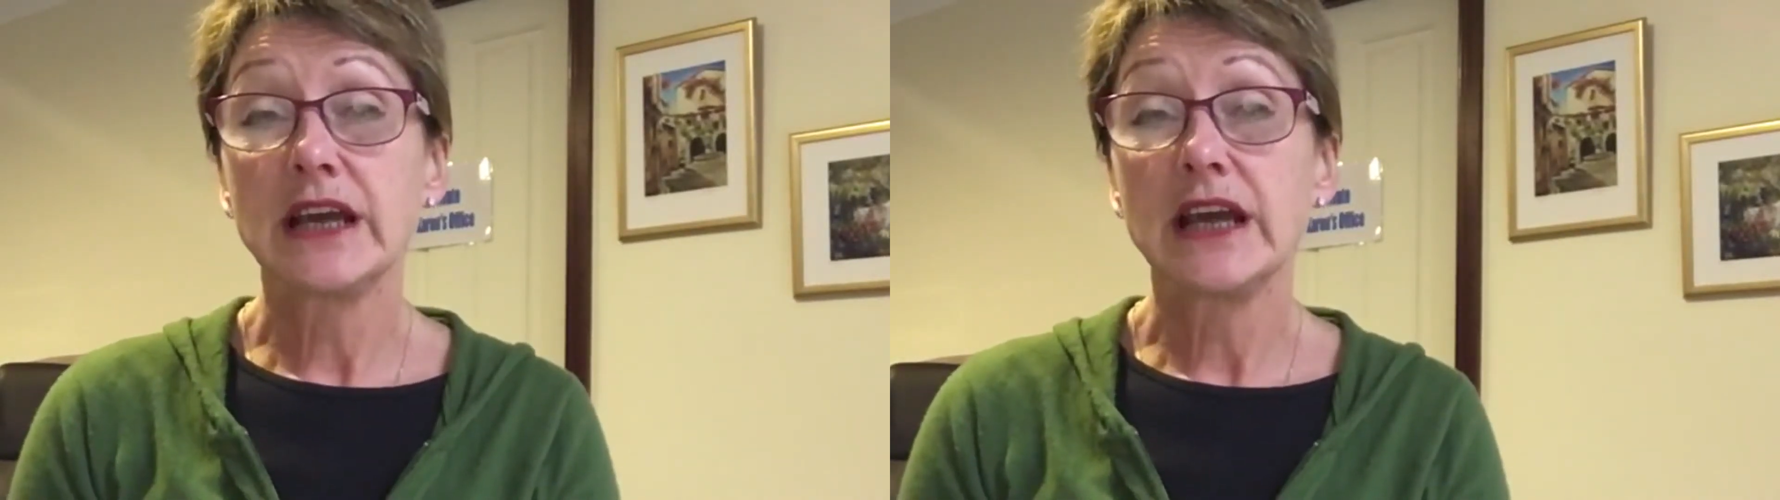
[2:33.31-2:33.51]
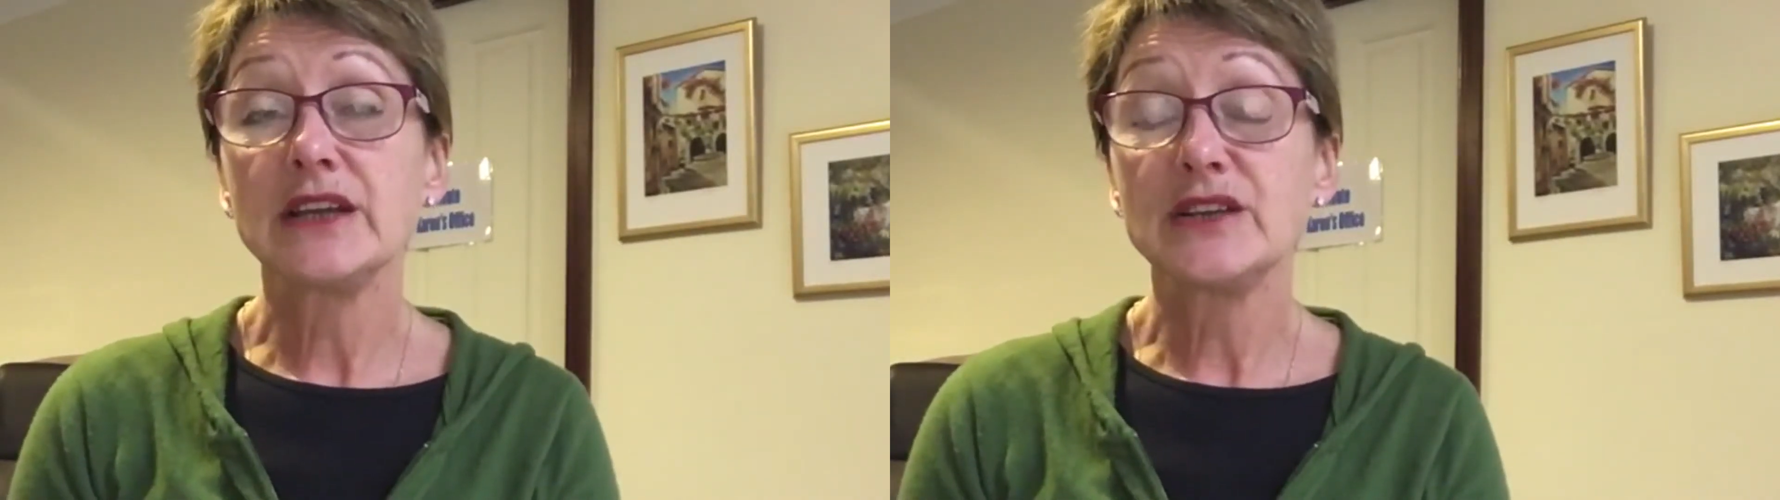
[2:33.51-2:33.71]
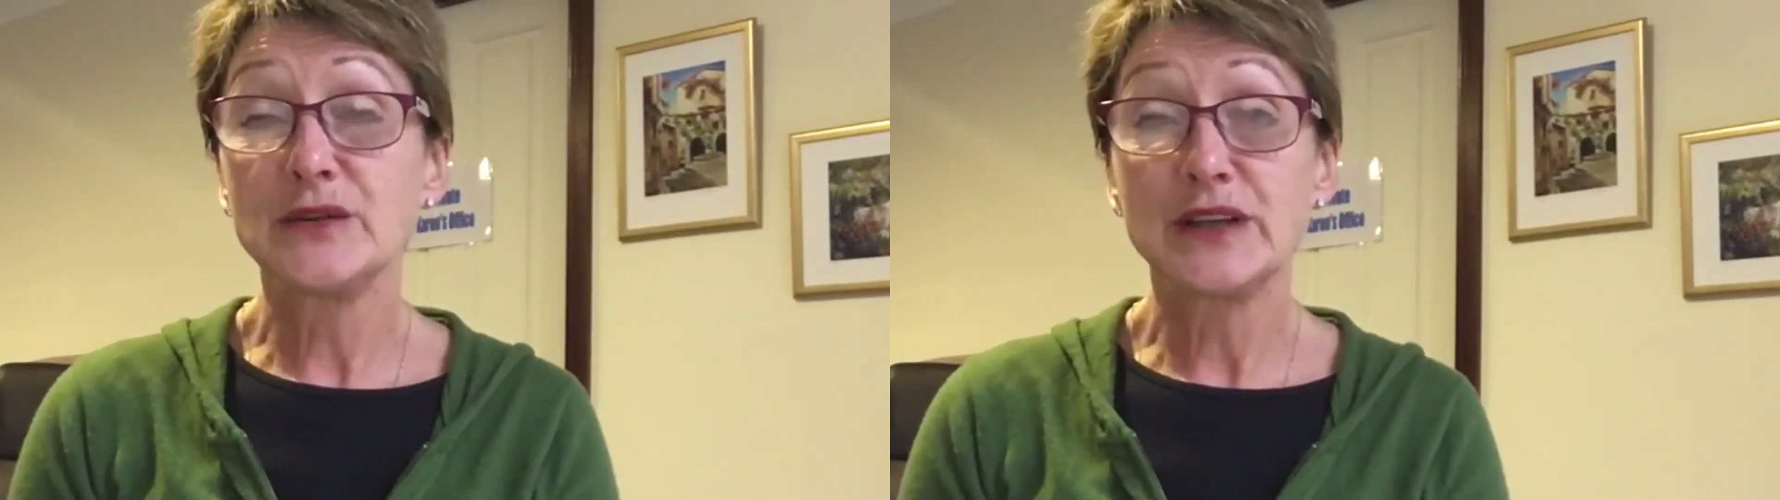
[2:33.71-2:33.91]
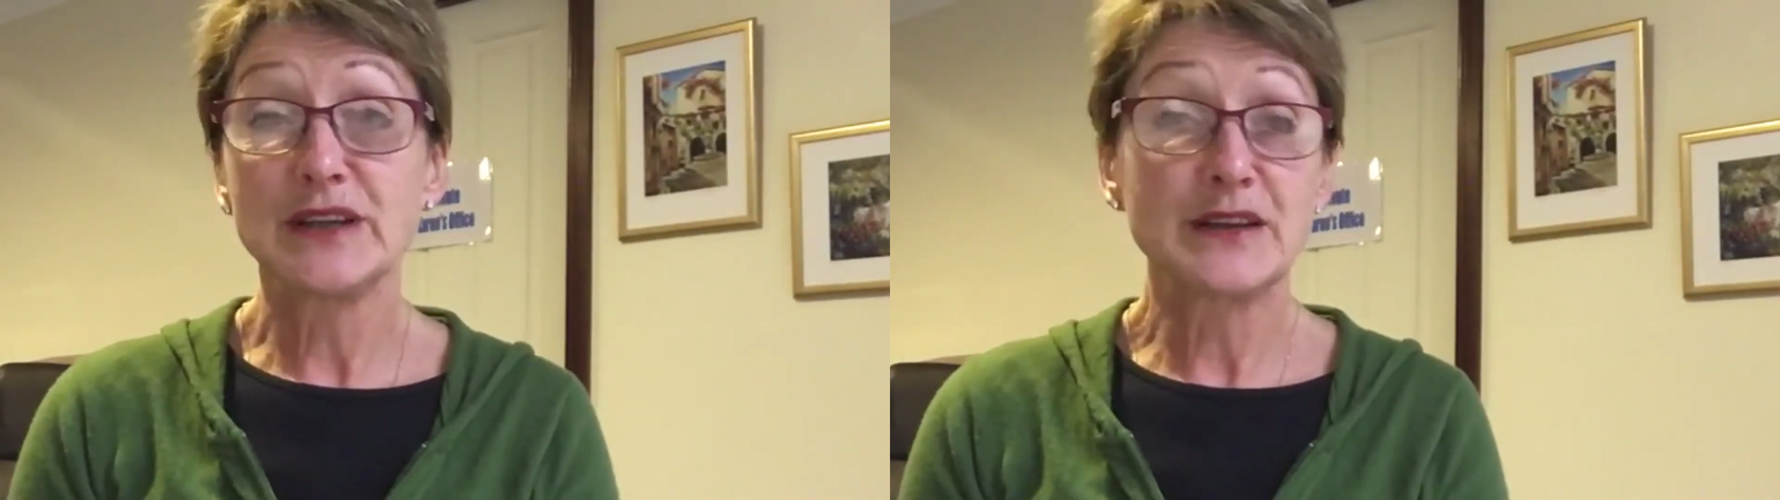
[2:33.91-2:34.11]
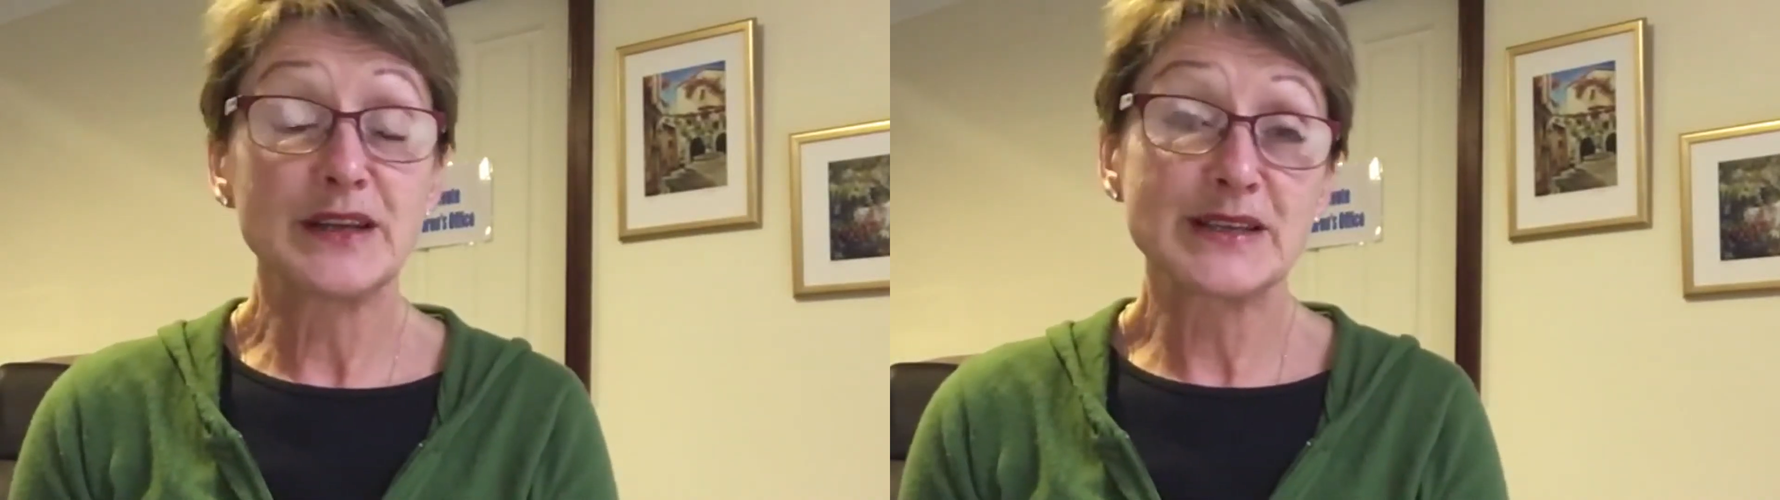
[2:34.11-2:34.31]
and doing the
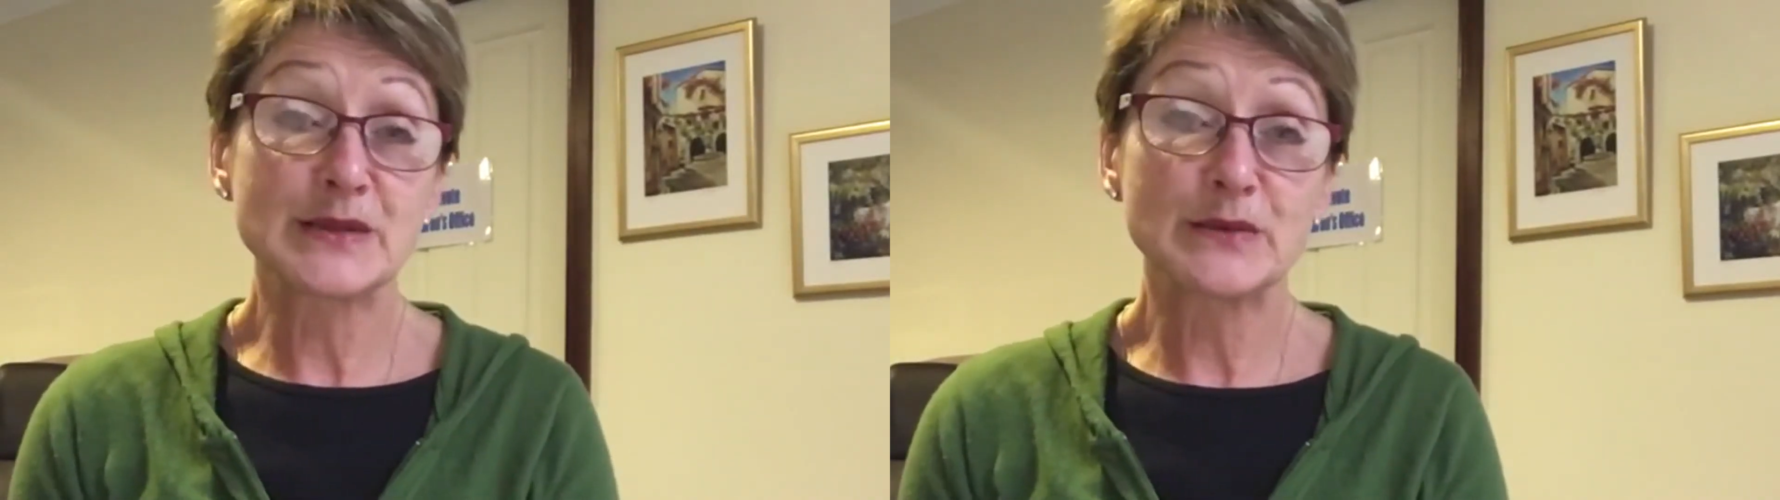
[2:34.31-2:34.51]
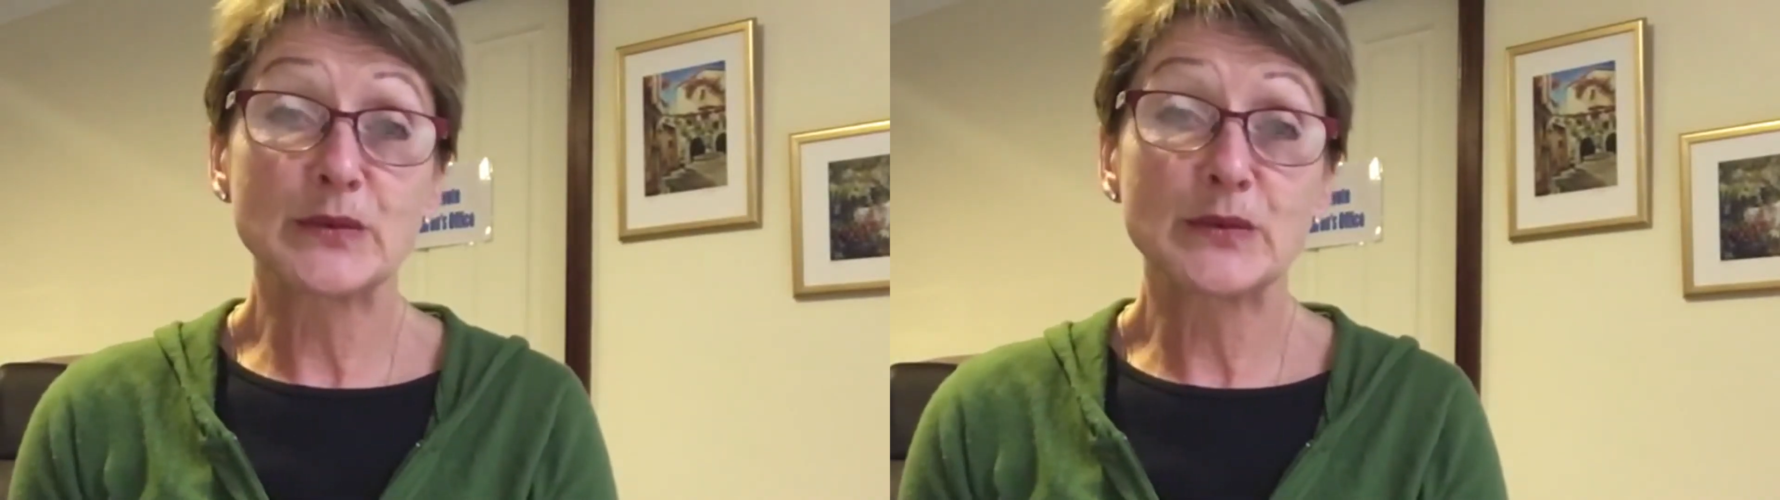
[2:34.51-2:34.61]
things that we